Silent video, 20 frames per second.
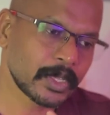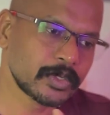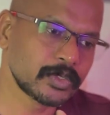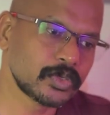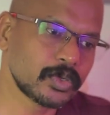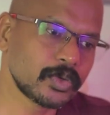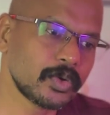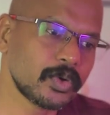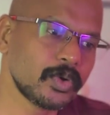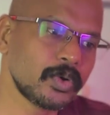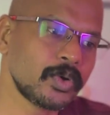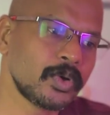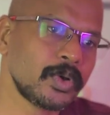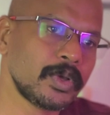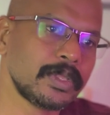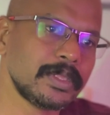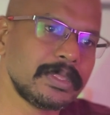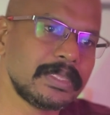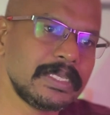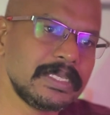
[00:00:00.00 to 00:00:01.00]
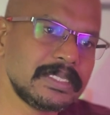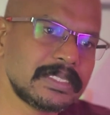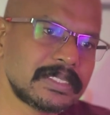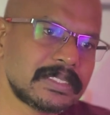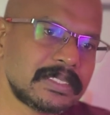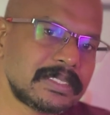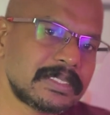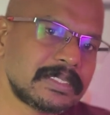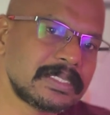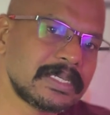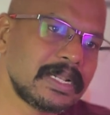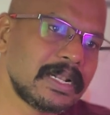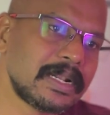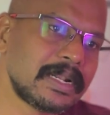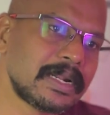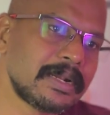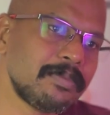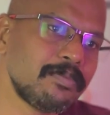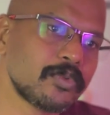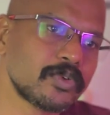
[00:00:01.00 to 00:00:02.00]
So these
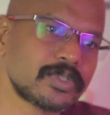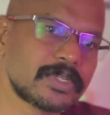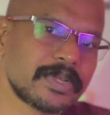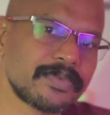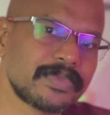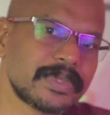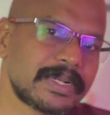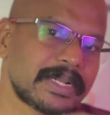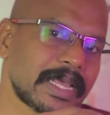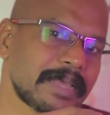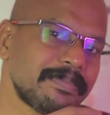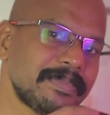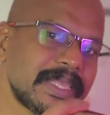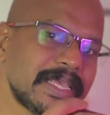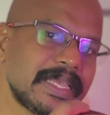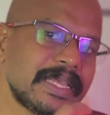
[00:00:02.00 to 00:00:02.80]
children, most of the time, they